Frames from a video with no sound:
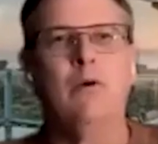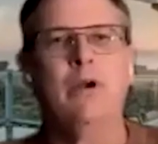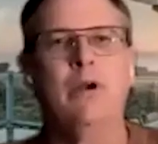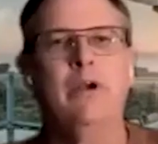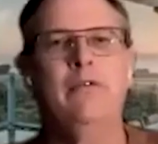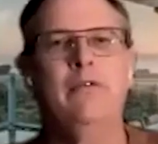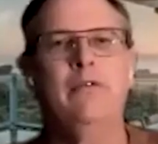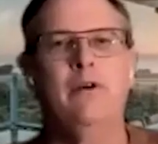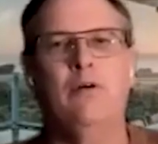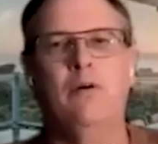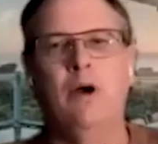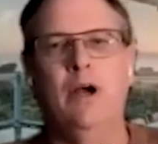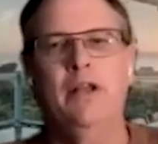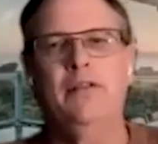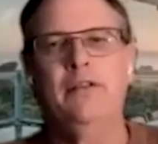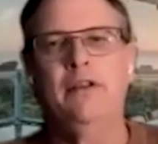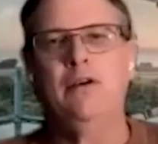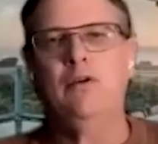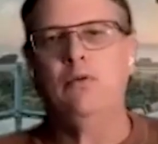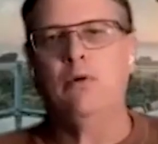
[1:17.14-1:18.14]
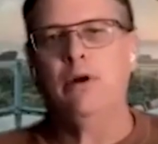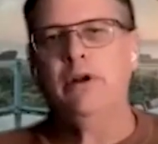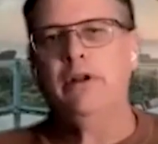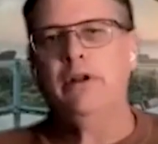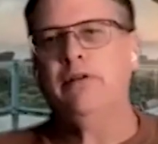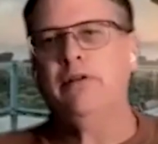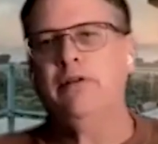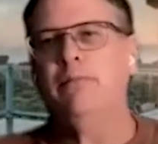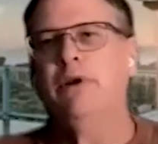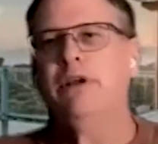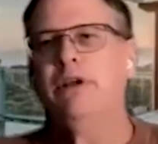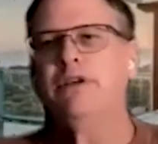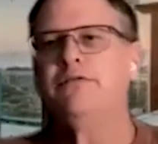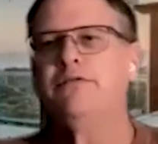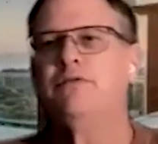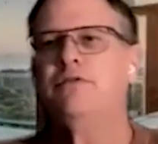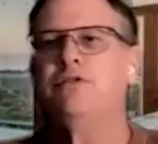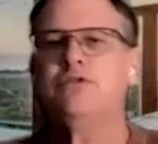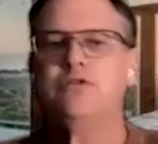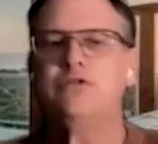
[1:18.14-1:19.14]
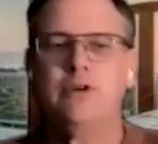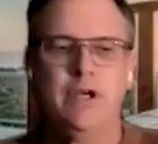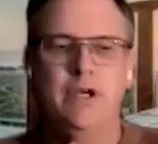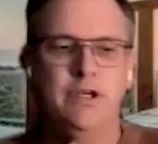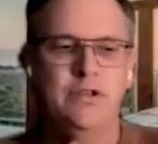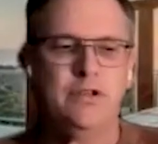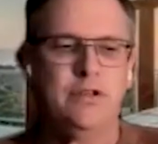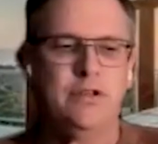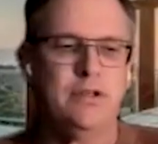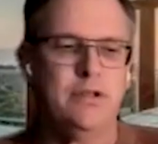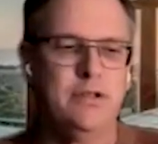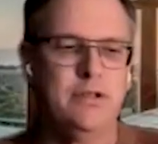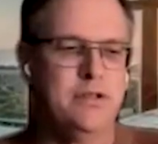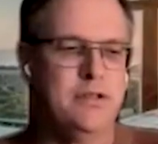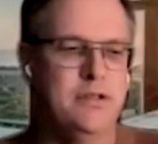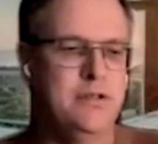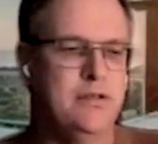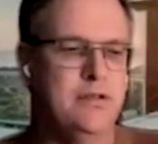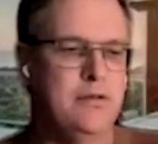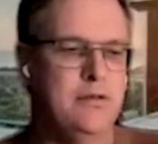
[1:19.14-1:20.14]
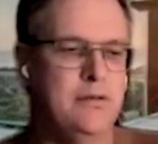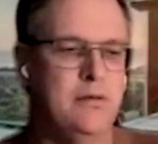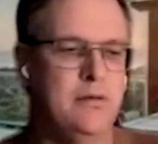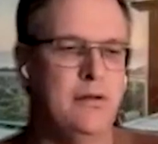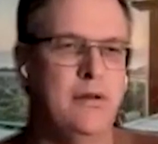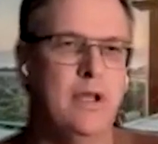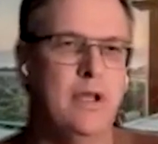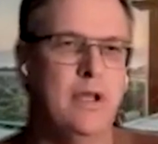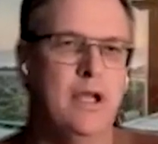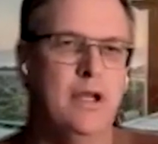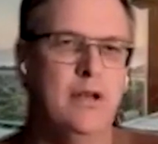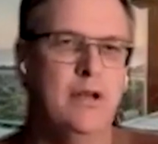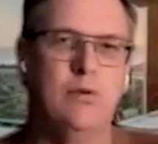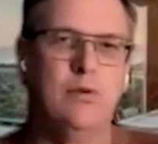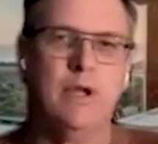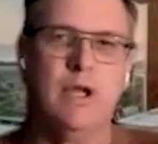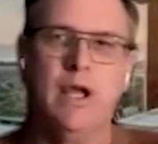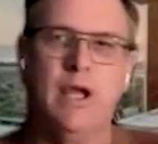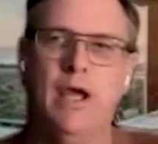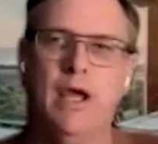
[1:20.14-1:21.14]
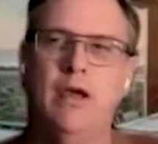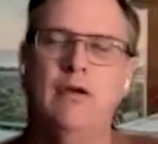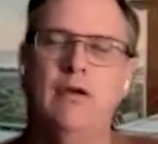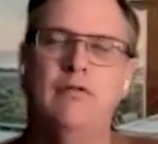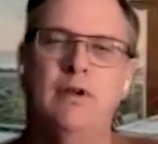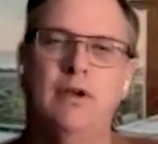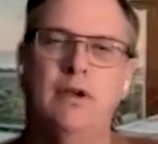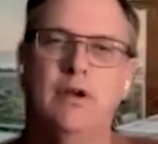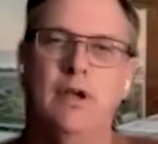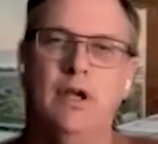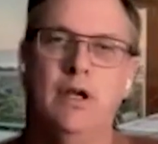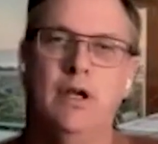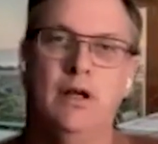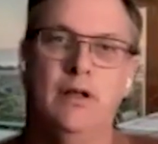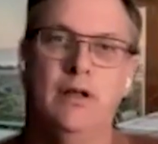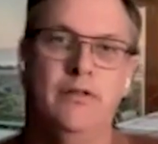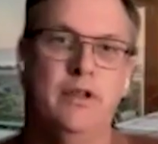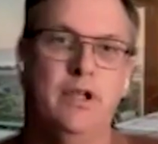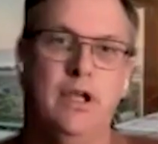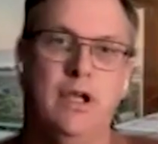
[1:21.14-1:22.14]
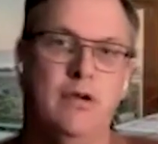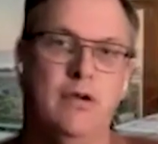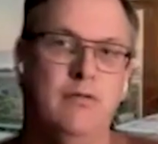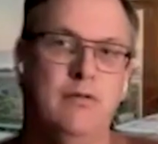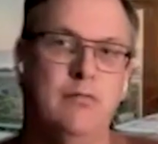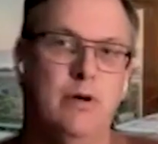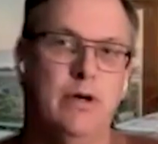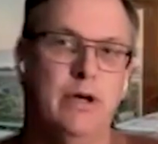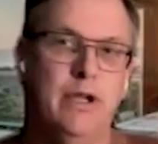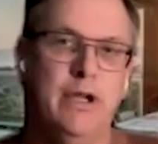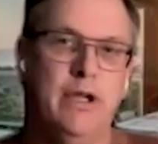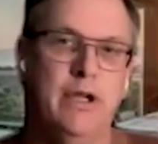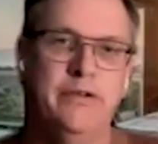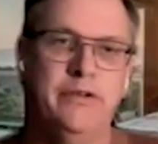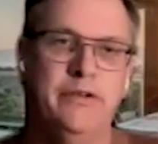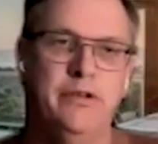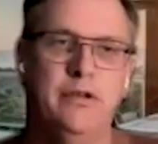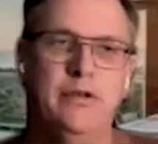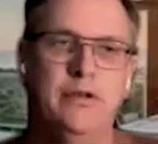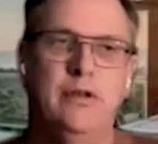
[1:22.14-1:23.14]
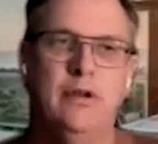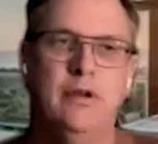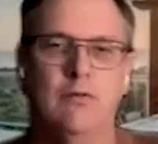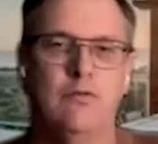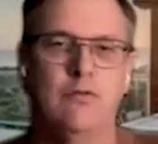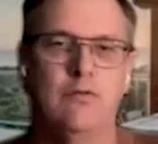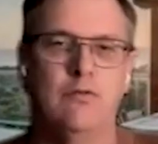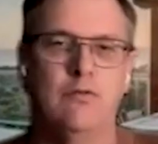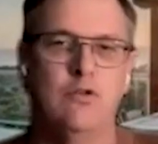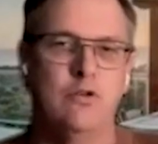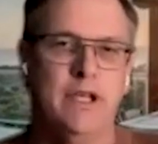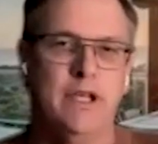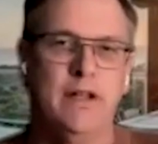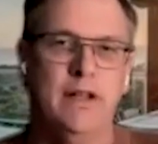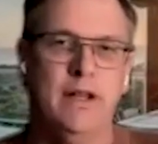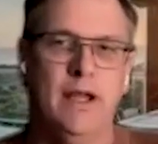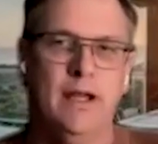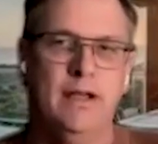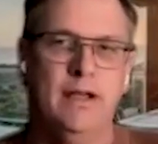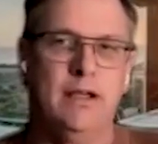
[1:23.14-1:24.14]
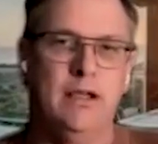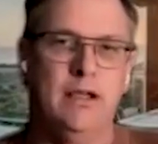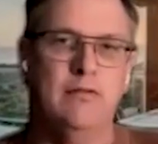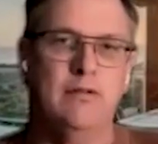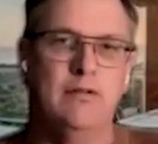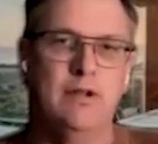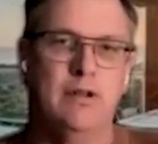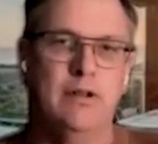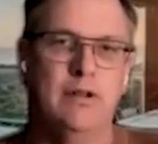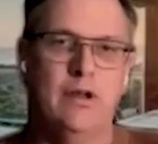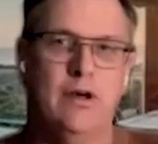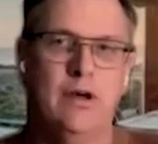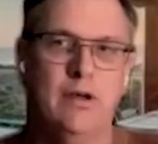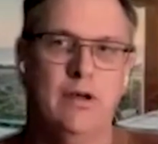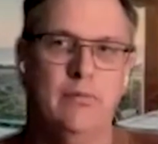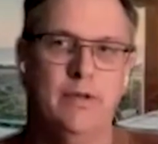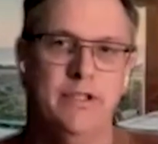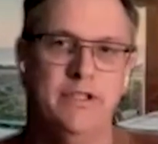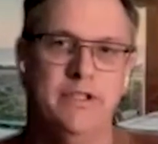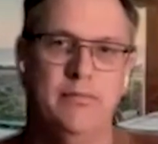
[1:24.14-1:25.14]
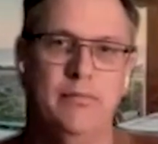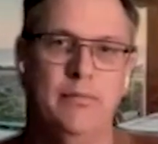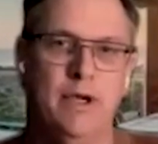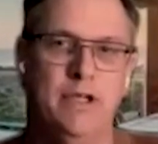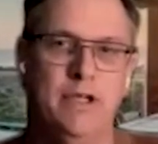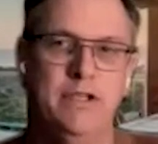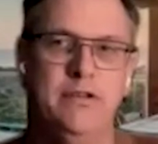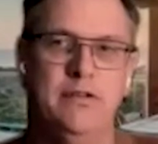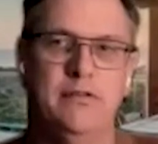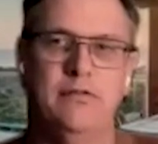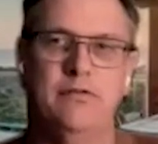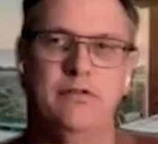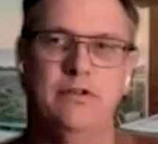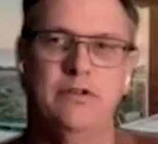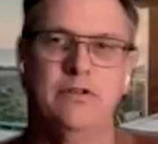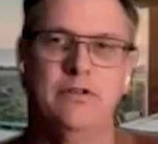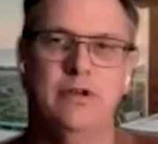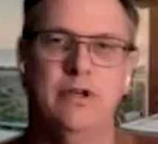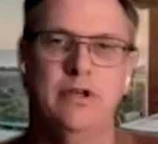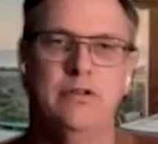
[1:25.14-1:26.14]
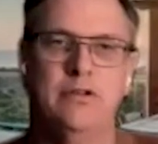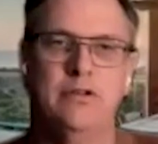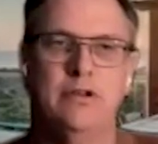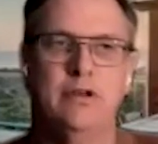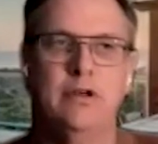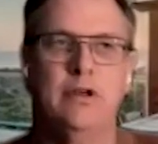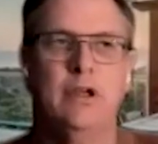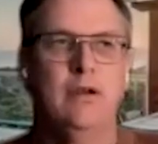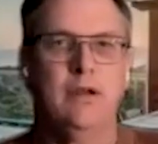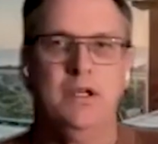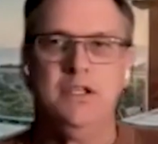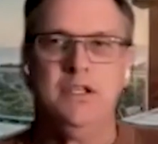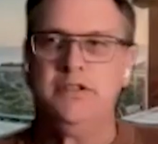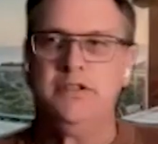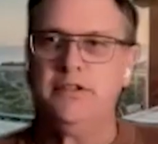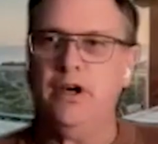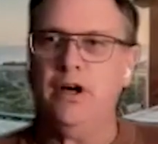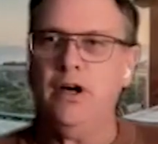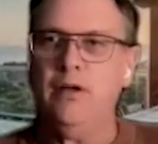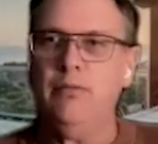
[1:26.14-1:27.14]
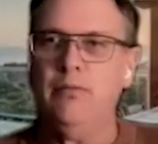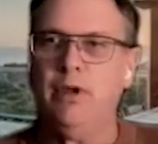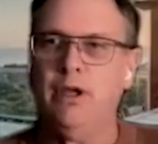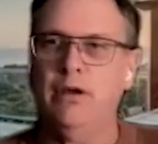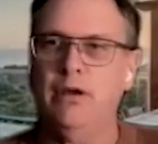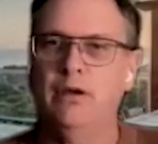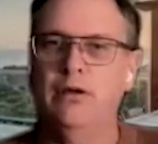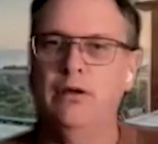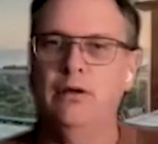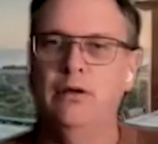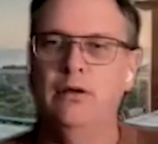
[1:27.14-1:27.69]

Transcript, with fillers: I think one of the biggest frustrations that we have, and I think everybody has it, of course, at that given time, it's a massive frustration, is timing.